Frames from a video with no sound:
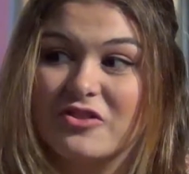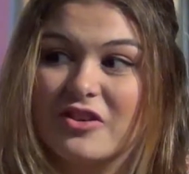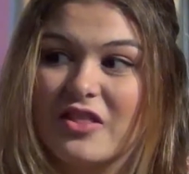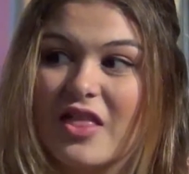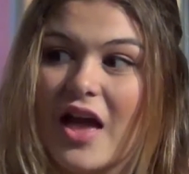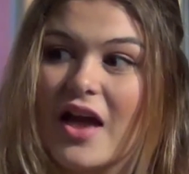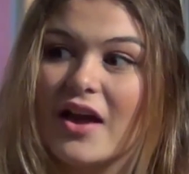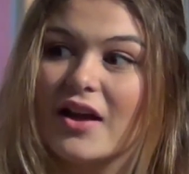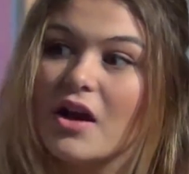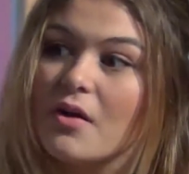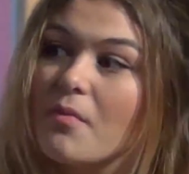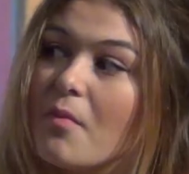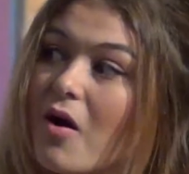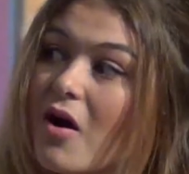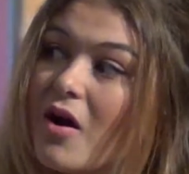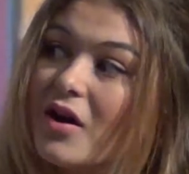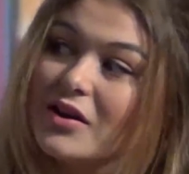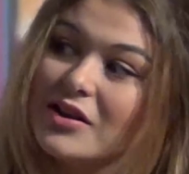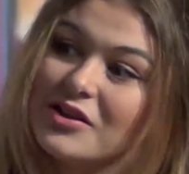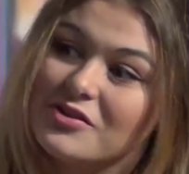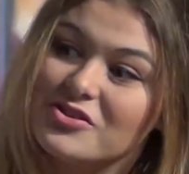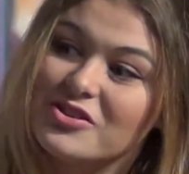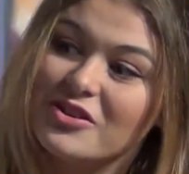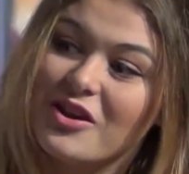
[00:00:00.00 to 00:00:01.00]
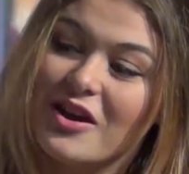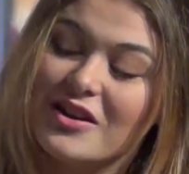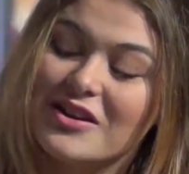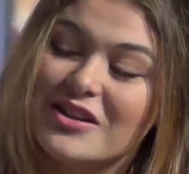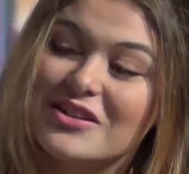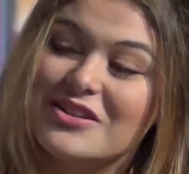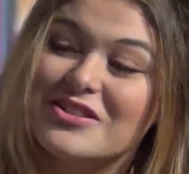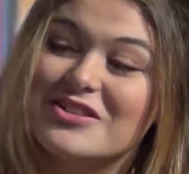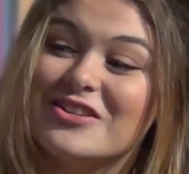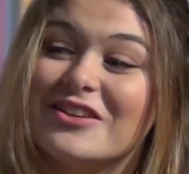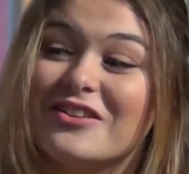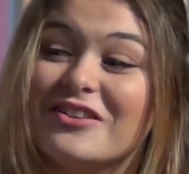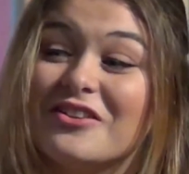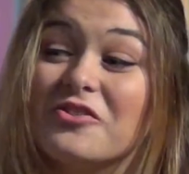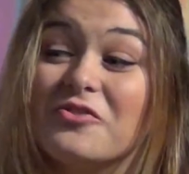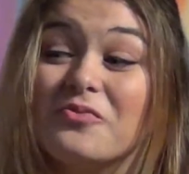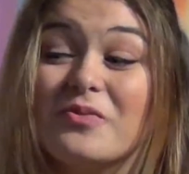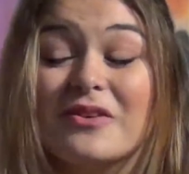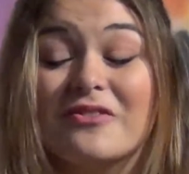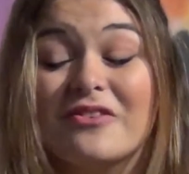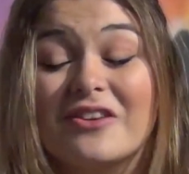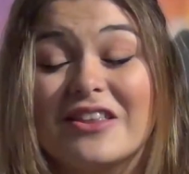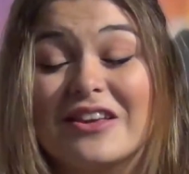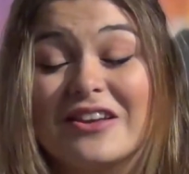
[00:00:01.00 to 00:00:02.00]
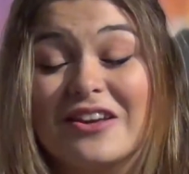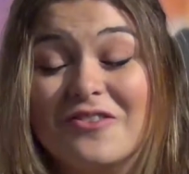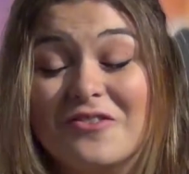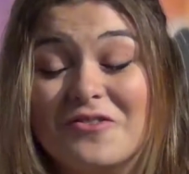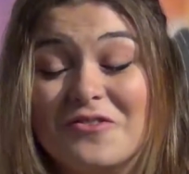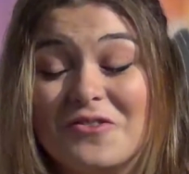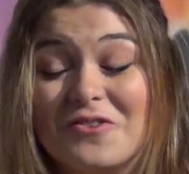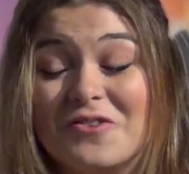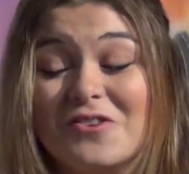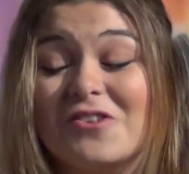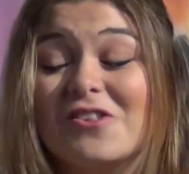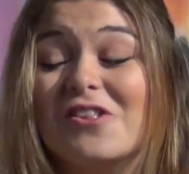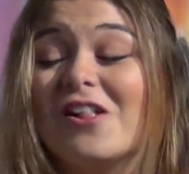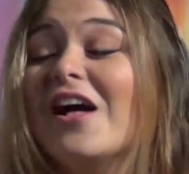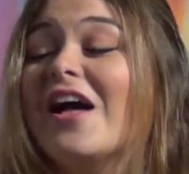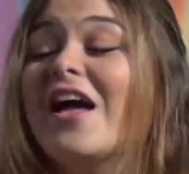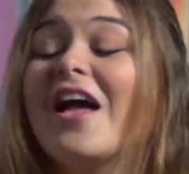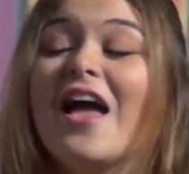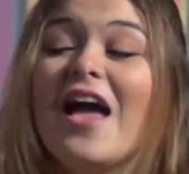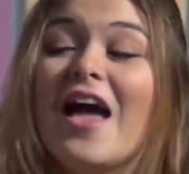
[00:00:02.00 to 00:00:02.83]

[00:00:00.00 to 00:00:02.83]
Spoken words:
were like, come on, you should audition. It will be really cool.